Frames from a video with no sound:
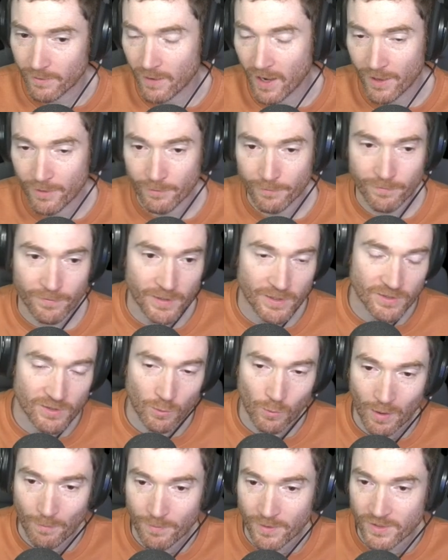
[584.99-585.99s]
either feats or
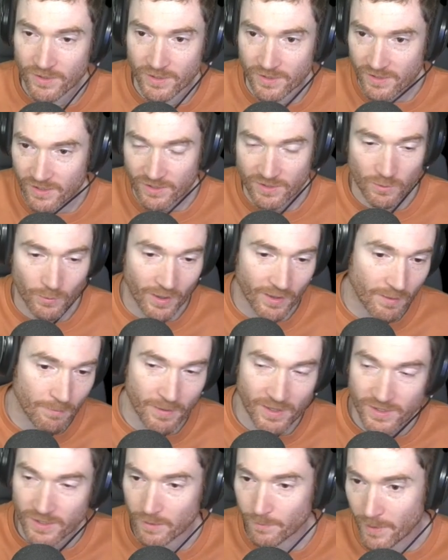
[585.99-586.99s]
weapons in such a way that
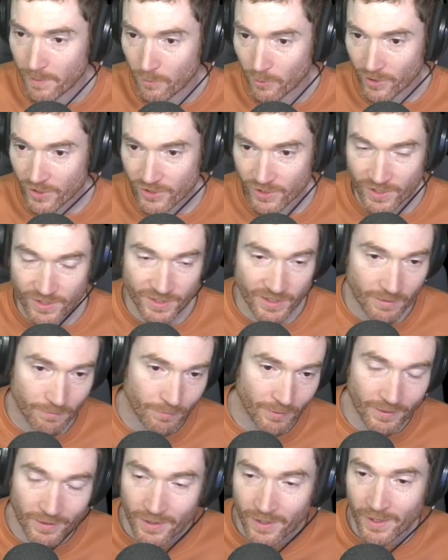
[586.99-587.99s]
makes it a bit more interesting,
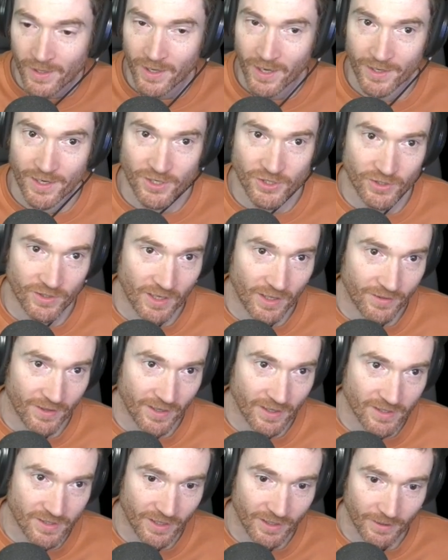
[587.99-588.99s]
but initially not that
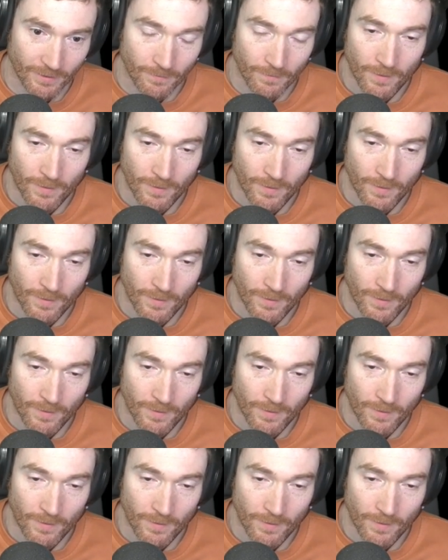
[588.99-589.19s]
exciting.